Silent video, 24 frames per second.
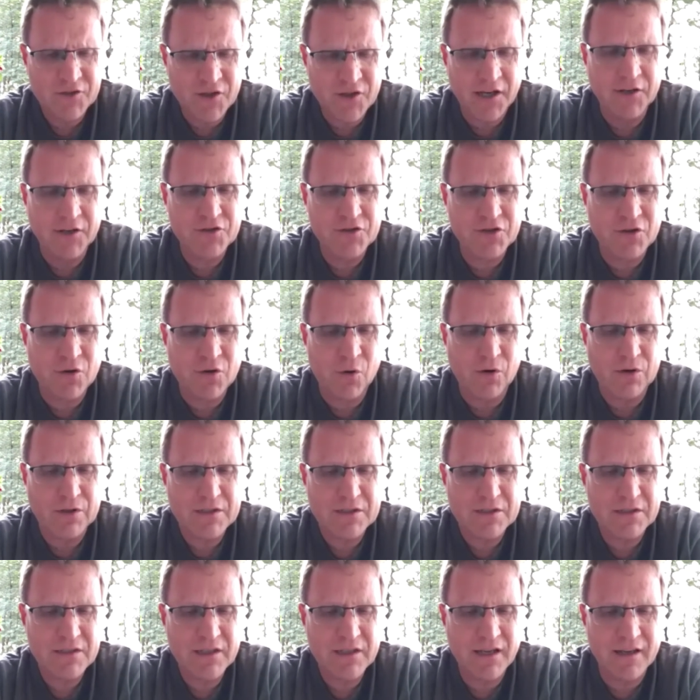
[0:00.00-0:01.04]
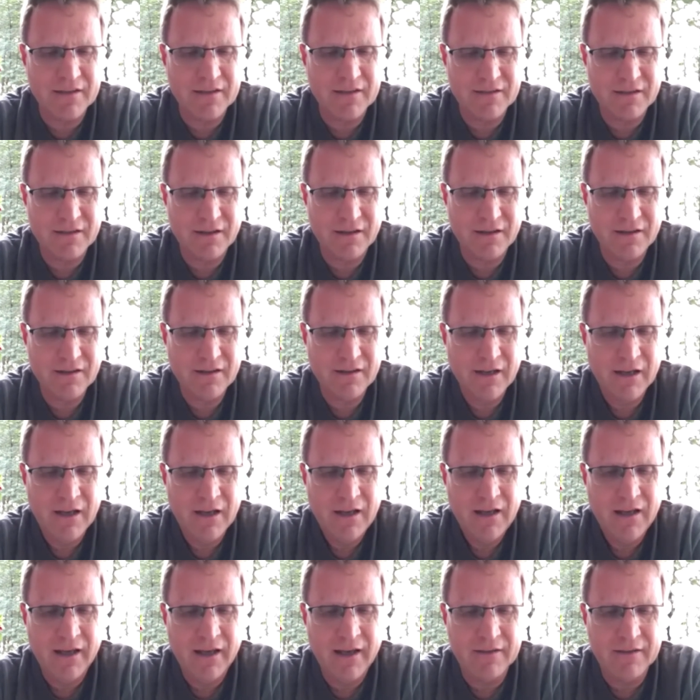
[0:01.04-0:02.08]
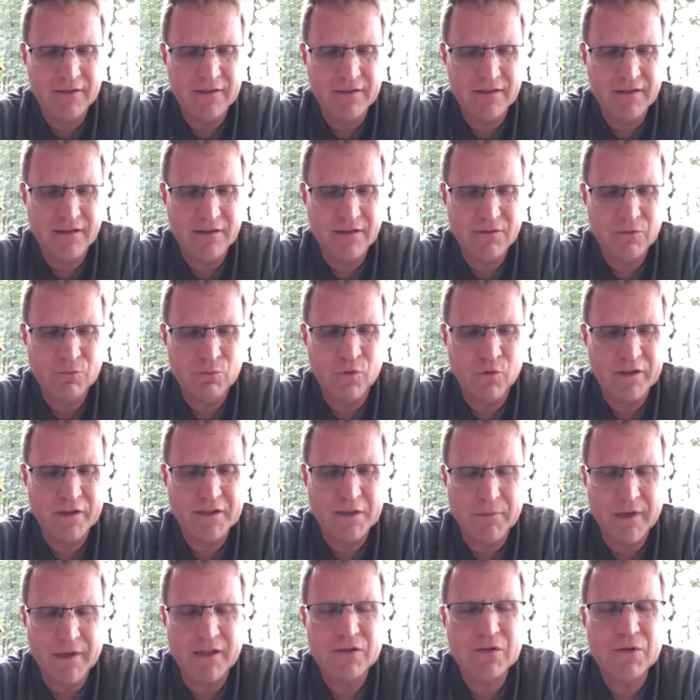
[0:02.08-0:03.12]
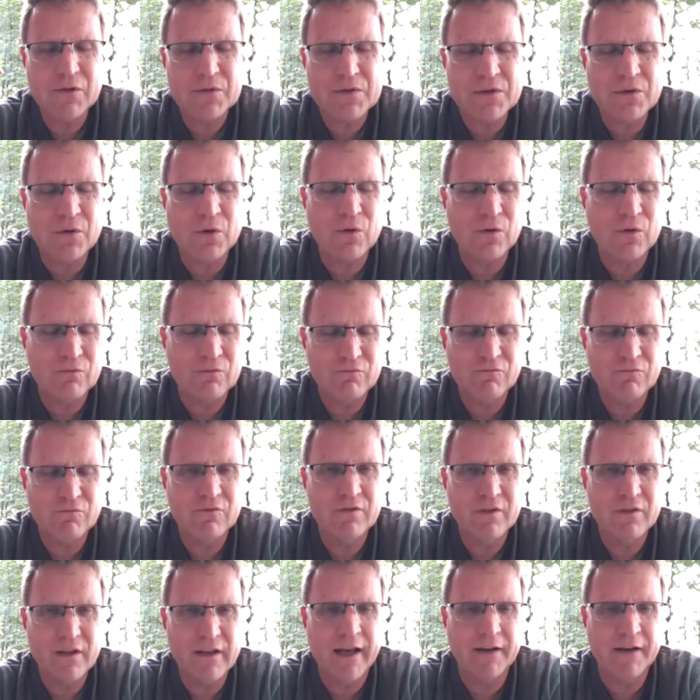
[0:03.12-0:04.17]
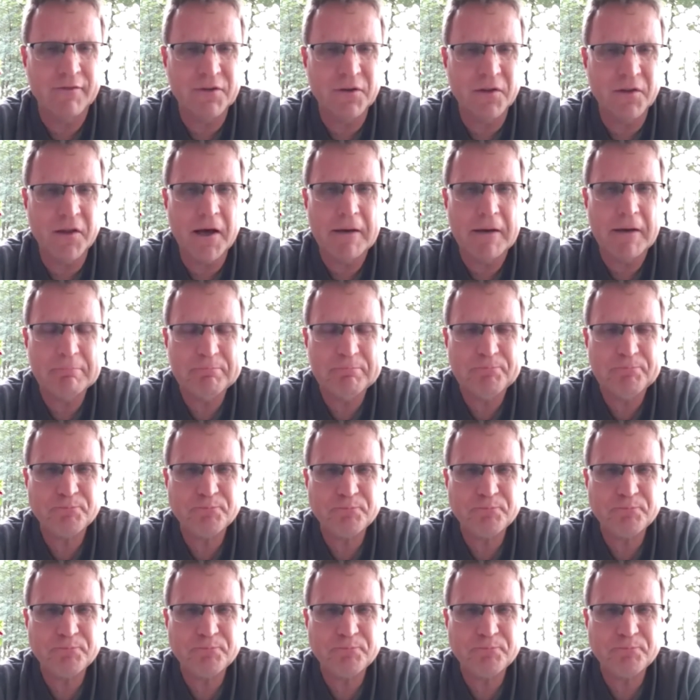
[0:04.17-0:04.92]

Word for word: I changed course and uh, and uh, went to medical school after that.